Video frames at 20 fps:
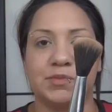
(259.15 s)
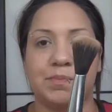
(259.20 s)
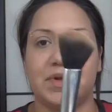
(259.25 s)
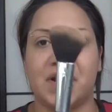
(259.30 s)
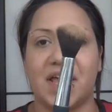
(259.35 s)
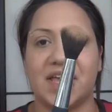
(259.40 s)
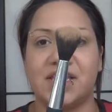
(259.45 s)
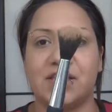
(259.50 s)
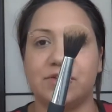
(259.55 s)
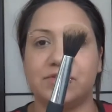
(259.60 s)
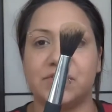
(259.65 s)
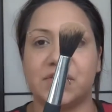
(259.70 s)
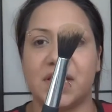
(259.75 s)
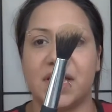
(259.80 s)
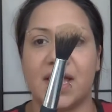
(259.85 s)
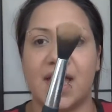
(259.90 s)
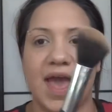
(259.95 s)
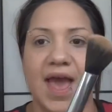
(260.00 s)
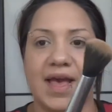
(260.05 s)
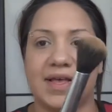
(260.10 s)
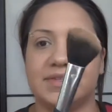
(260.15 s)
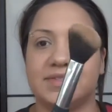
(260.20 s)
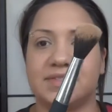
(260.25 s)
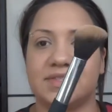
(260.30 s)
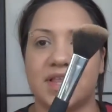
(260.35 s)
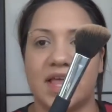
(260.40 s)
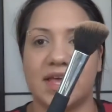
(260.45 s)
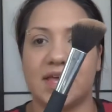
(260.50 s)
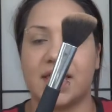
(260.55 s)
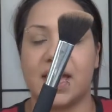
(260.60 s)
but I use it
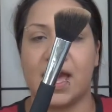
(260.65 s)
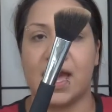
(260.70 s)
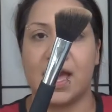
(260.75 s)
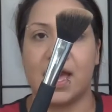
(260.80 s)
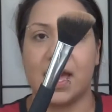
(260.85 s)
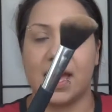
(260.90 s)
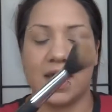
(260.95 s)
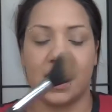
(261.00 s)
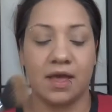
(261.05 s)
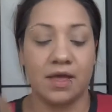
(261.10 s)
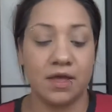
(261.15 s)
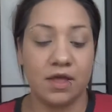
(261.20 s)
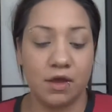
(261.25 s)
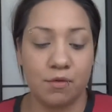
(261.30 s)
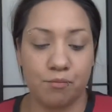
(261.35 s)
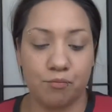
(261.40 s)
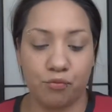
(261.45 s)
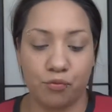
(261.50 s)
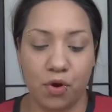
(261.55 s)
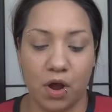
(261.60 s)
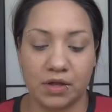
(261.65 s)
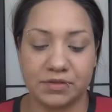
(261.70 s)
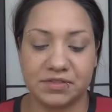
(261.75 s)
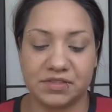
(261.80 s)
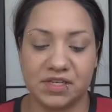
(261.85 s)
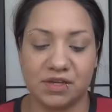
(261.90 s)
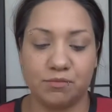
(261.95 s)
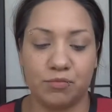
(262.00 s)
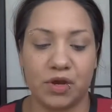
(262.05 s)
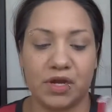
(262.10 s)
as like a
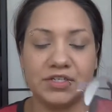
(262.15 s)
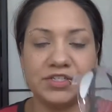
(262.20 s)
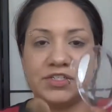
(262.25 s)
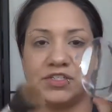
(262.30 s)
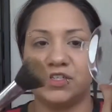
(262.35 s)
bronzing brush.